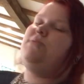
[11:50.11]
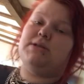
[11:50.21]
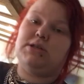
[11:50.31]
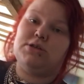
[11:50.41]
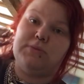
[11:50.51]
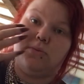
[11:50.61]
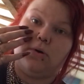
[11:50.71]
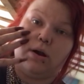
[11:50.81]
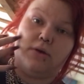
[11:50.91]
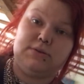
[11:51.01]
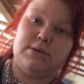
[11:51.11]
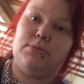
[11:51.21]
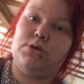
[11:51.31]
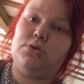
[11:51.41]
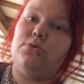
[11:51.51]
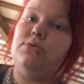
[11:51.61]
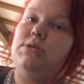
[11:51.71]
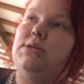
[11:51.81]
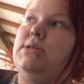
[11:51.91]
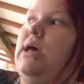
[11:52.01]
messaged me while I was in
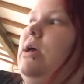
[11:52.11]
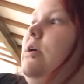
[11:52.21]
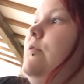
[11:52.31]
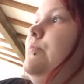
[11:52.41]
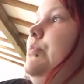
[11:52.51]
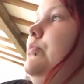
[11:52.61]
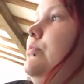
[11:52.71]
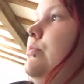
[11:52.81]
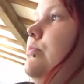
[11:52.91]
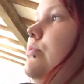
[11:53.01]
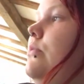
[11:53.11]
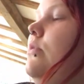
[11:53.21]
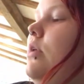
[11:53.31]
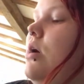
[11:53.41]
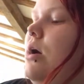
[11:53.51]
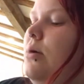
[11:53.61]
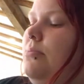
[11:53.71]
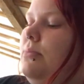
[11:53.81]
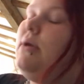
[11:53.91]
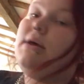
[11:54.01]
McDonald's saying,
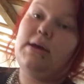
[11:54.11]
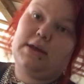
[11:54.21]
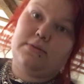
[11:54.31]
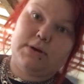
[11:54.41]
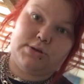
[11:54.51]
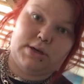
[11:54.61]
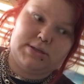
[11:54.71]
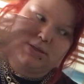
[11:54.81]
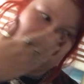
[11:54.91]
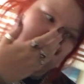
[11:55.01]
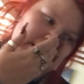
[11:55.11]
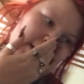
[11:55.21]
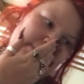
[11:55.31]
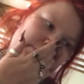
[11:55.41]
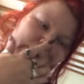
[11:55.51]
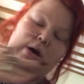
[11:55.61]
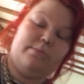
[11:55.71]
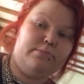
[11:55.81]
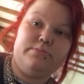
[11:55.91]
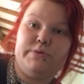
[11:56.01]
um, here's my address, um,
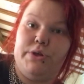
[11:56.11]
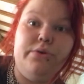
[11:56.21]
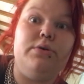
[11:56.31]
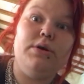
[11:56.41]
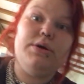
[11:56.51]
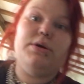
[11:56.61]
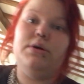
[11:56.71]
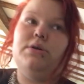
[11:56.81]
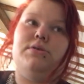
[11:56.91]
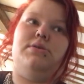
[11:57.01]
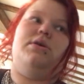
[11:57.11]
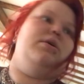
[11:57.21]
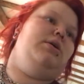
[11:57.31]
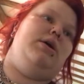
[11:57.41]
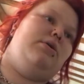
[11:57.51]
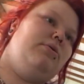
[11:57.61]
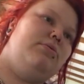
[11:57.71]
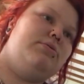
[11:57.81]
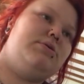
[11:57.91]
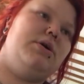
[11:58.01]
come soon. So I was like, okay,
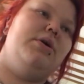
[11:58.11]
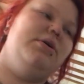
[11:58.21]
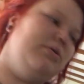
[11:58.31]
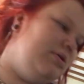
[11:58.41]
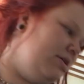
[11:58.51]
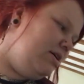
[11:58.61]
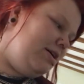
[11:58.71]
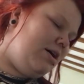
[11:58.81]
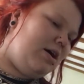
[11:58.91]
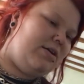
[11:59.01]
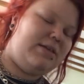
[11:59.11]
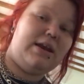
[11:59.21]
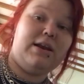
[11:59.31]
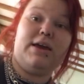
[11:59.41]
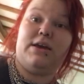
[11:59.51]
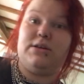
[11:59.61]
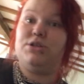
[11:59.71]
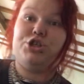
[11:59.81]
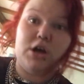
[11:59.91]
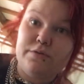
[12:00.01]
cool. So I then like
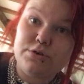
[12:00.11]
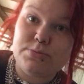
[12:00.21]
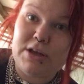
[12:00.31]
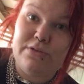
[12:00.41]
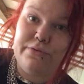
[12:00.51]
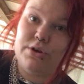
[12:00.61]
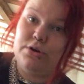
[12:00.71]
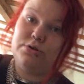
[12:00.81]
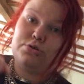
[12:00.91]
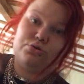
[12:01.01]
shoveled my food,